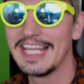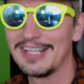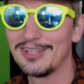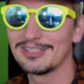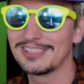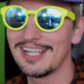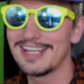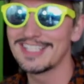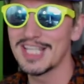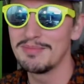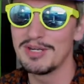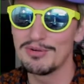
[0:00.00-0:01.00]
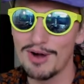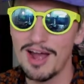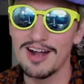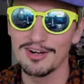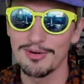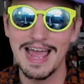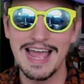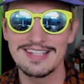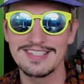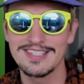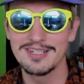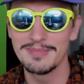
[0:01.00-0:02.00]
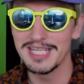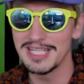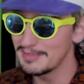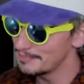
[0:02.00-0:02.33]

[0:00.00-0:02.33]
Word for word: it looks like it's gonna be rock grass to me,